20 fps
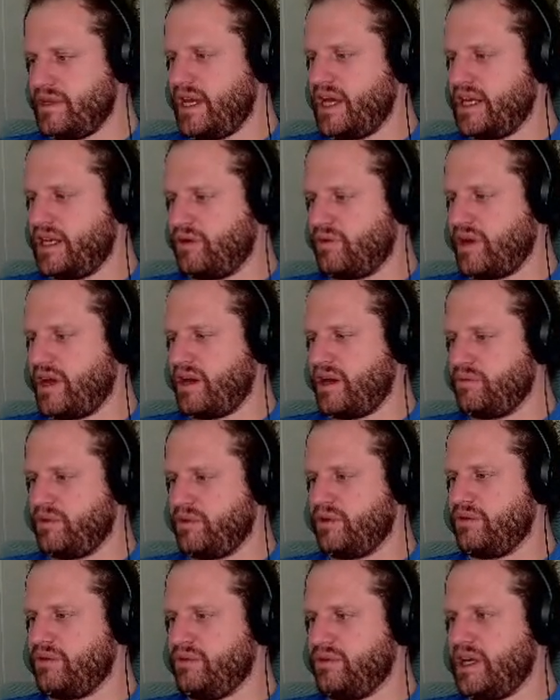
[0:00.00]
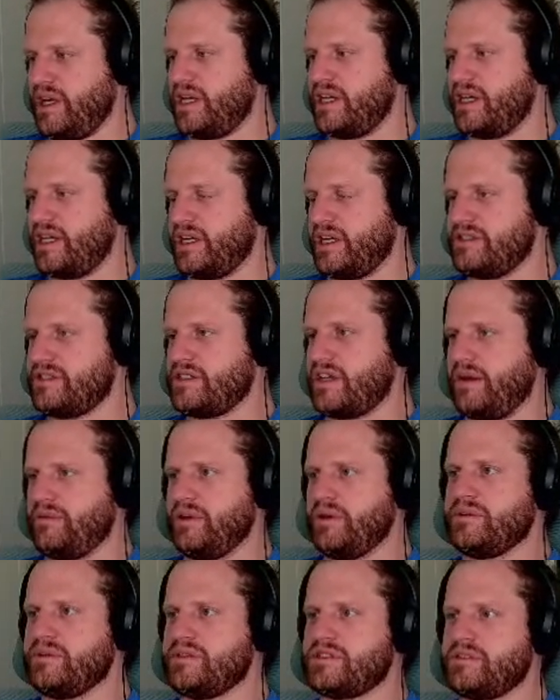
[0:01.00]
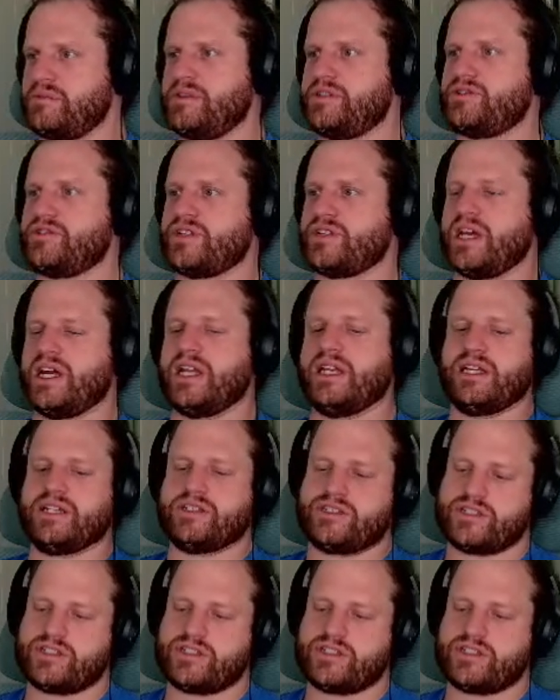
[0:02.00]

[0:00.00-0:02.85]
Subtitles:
anyway, we had a nice time. There were some interesting ideas.